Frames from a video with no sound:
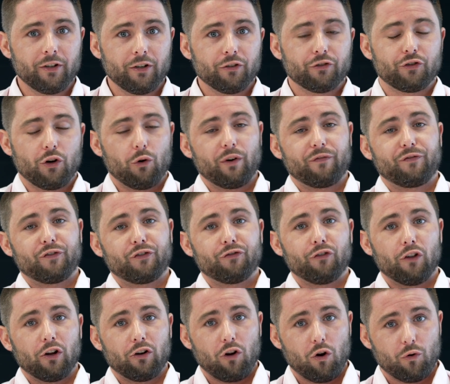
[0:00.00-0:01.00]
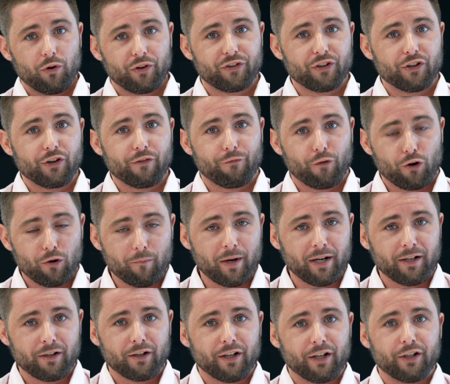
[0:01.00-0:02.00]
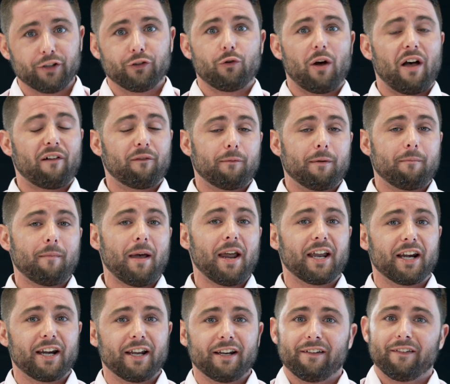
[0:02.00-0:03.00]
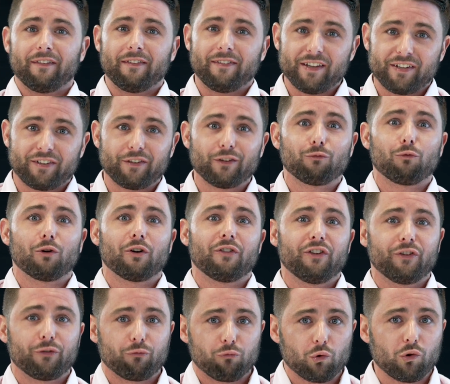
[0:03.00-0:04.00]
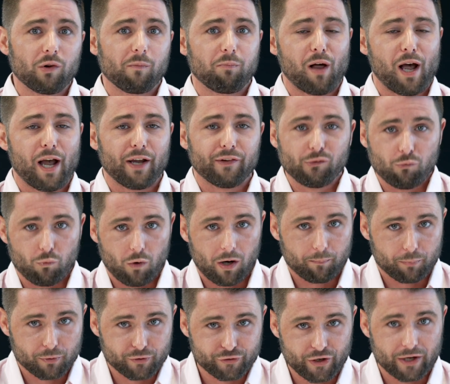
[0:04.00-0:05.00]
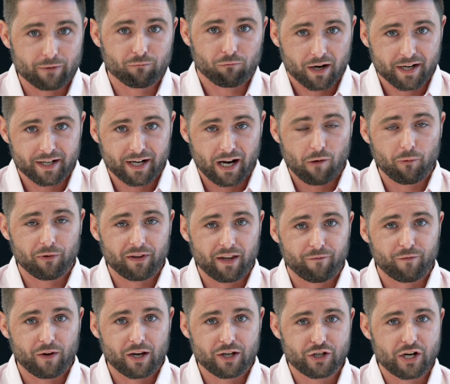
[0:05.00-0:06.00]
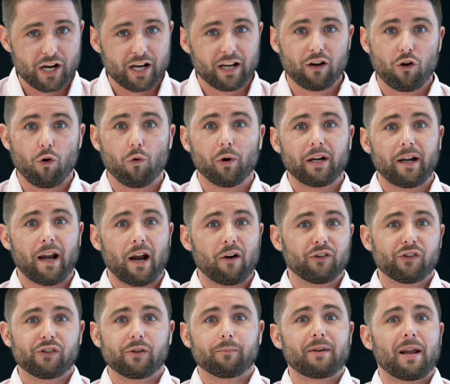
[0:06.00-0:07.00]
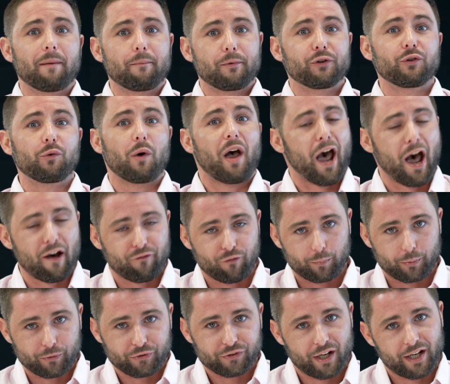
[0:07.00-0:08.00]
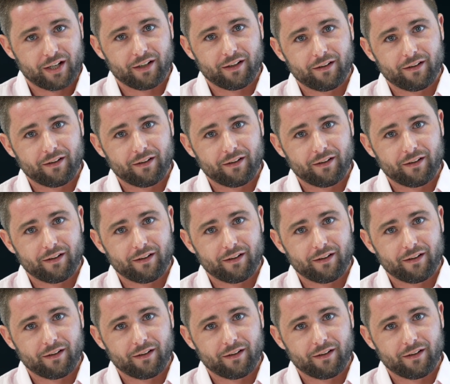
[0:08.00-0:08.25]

So if the loan is in deferment, you haven't been making it, this is where this rule applies. 1% right now with FHA, going down in September to 0.5%.